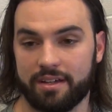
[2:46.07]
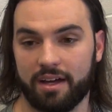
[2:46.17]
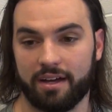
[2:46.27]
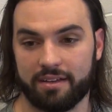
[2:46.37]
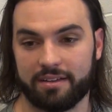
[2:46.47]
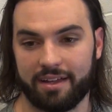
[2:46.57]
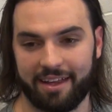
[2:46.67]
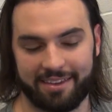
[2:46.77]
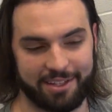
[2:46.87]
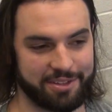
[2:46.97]
Yeah,
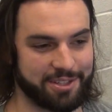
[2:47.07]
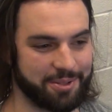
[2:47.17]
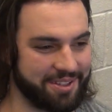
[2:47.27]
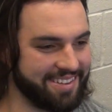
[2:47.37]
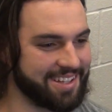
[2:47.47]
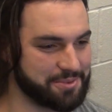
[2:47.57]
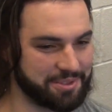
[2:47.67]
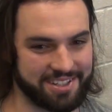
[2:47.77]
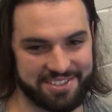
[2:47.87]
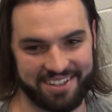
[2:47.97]
that's what
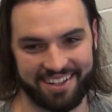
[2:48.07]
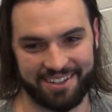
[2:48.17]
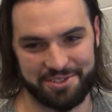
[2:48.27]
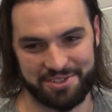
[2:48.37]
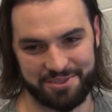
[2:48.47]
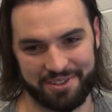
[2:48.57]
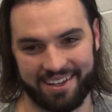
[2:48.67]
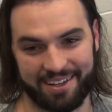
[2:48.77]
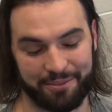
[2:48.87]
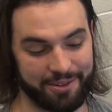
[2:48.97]
he said. He just
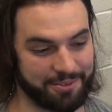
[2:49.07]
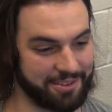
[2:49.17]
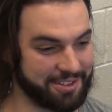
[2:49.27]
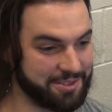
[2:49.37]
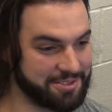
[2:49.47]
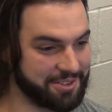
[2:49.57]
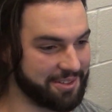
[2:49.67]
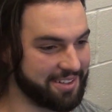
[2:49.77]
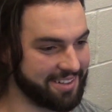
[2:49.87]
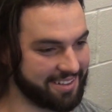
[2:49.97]
wasn't really used
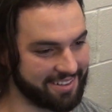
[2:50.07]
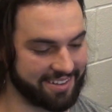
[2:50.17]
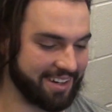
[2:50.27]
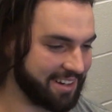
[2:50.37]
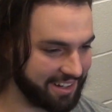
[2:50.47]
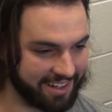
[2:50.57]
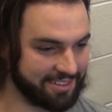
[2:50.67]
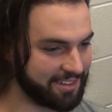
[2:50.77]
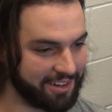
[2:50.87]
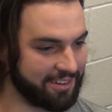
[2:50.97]
to it and kind of got
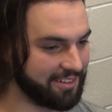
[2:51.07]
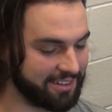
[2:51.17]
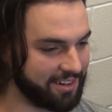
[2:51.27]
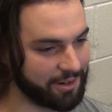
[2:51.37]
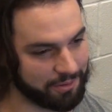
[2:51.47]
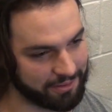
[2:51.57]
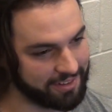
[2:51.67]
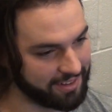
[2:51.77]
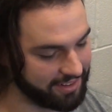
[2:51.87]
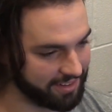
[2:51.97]
caught in an awkward
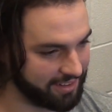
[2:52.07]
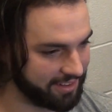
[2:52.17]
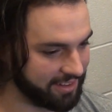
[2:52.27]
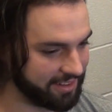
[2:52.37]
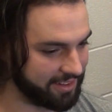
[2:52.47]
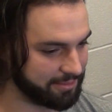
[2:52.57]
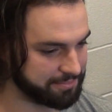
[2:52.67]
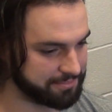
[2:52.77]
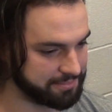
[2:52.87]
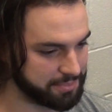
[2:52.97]

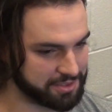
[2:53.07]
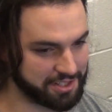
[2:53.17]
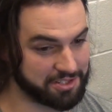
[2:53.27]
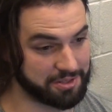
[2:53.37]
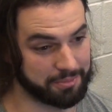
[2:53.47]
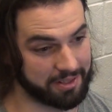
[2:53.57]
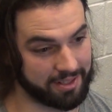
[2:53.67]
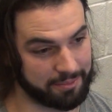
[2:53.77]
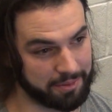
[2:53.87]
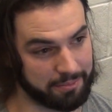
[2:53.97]
position.
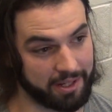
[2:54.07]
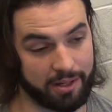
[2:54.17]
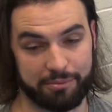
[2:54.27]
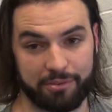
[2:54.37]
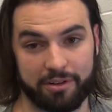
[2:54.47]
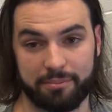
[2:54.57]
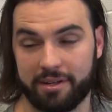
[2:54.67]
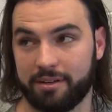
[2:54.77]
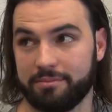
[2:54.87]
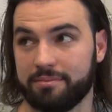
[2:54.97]
But, I mean, made up for it,
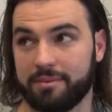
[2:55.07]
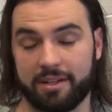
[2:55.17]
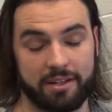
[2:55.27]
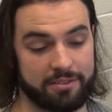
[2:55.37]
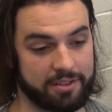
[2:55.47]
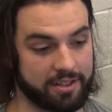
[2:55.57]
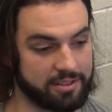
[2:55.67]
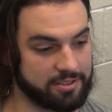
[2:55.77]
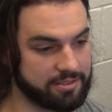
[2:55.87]
made a help catch.